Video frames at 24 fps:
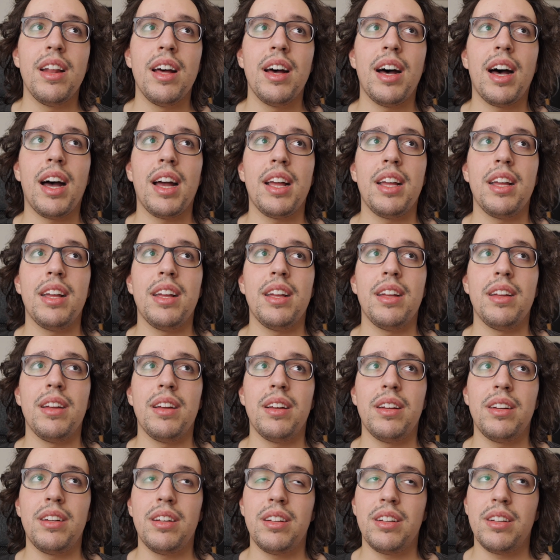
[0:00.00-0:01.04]

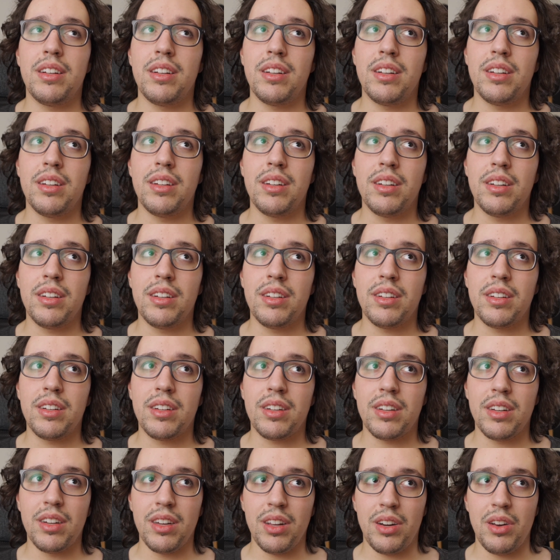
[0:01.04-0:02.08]
I
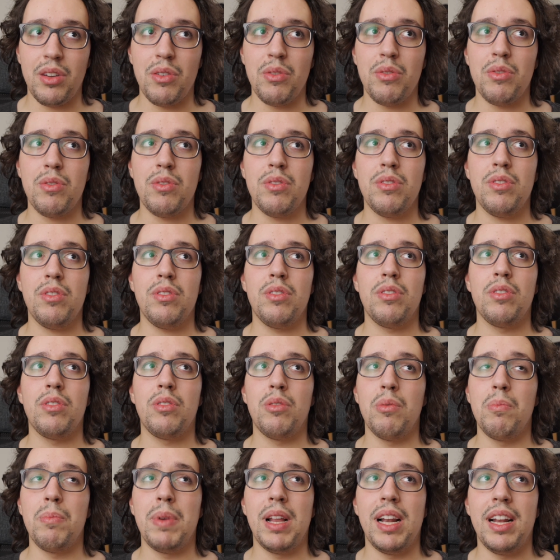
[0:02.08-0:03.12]
grew
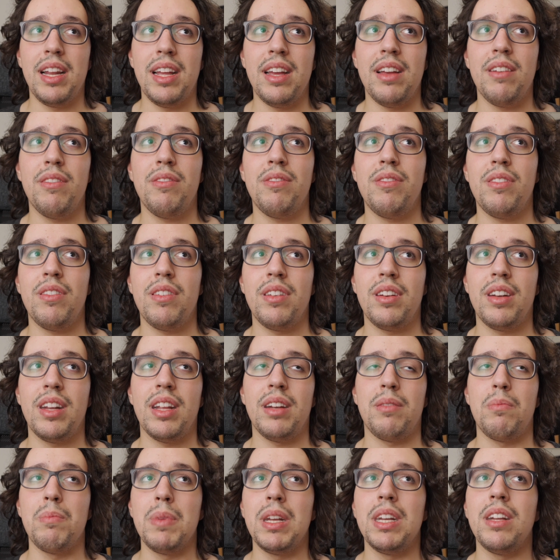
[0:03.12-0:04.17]
to believe
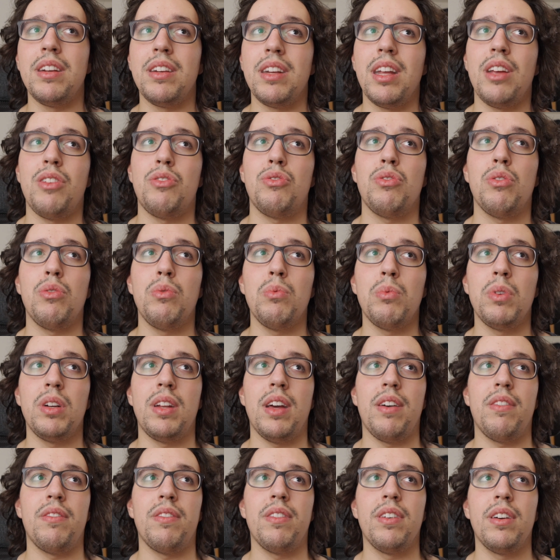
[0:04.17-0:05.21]
that meditation would
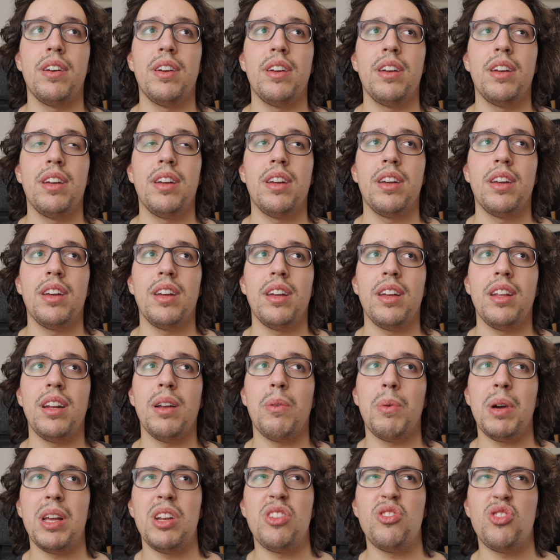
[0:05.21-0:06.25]
have, in a
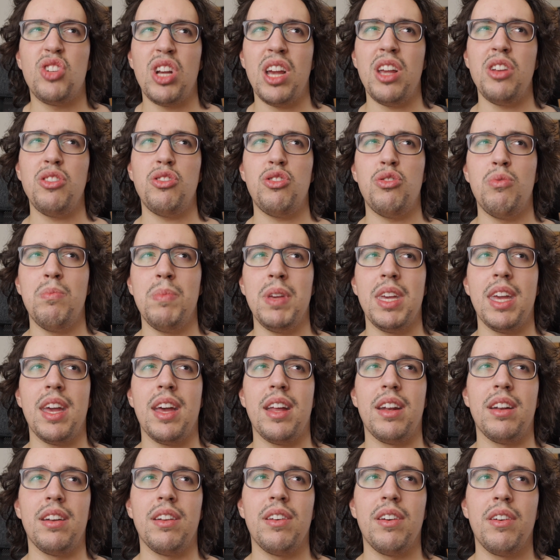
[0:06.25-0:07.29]
way, changed me
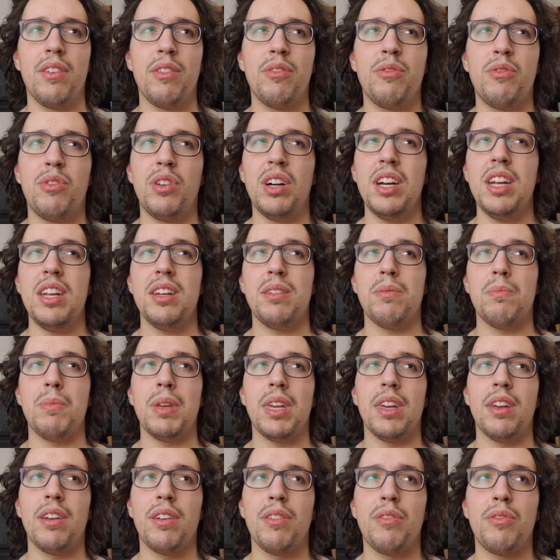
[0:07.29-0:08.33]
and freed
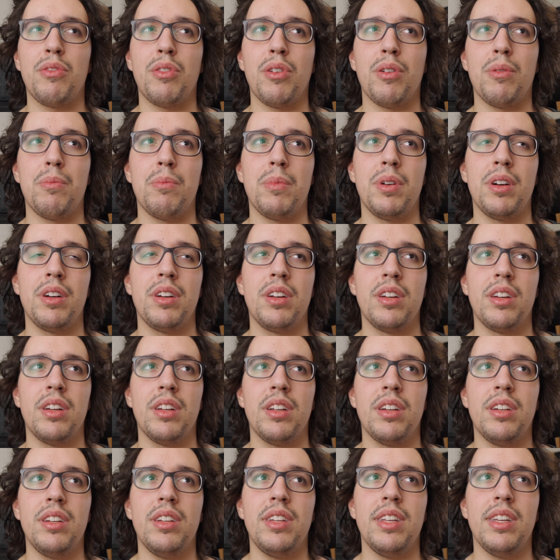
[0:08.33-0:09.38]
me from
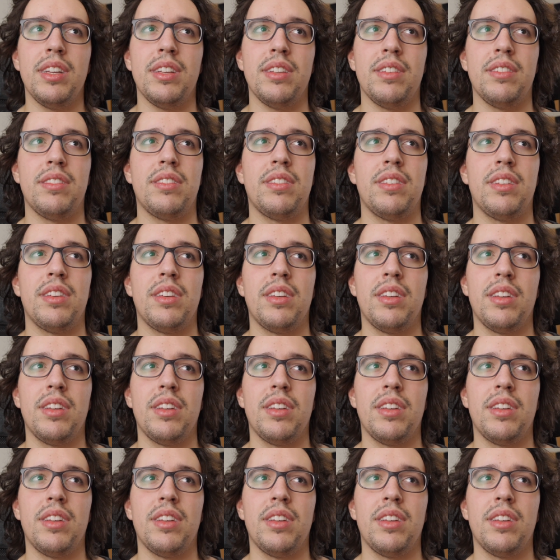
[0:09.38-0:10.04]
these